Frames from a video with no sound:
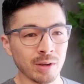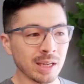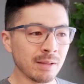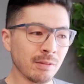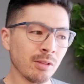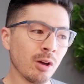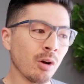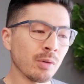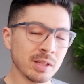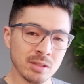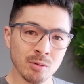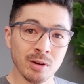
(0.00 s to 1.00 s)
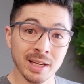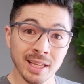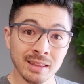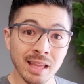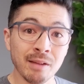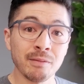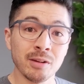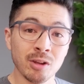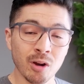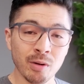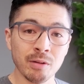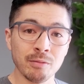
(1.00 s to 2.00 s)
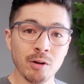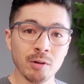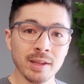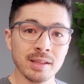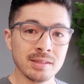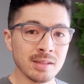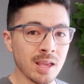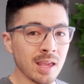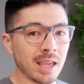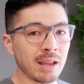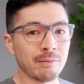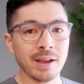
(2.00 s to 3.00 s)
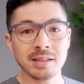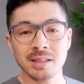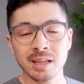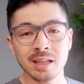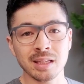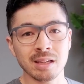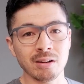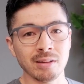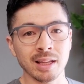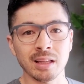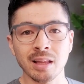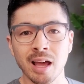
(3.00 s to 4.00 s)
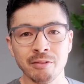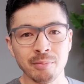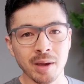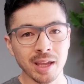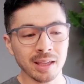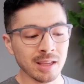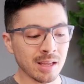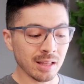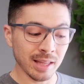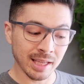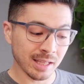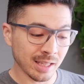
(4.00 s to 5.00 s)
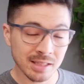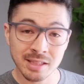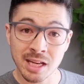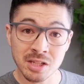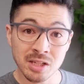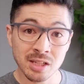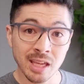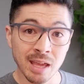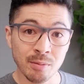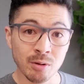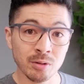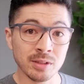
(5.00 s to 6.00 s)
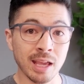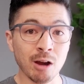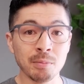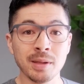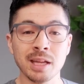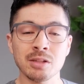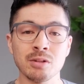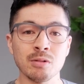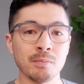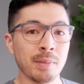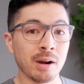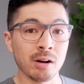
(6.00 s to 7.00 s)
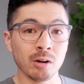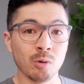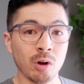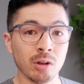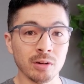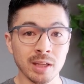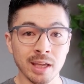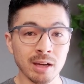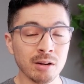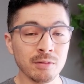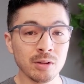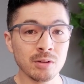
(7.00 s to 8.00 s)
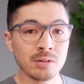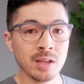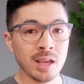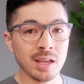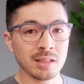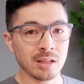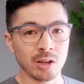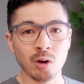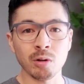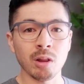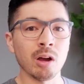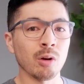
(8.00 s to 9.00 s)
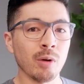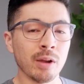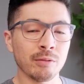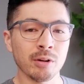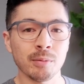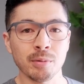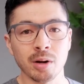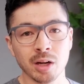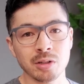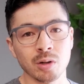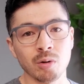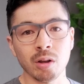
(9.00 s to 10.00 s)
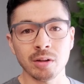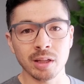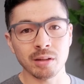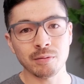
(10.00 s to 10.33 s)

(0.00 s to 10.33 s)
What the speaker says: and even though we still want to get that video in focus, investing in gear like a lav mic, like an extension cable to help get you better quality interviews is going to go a long way for your production quality in the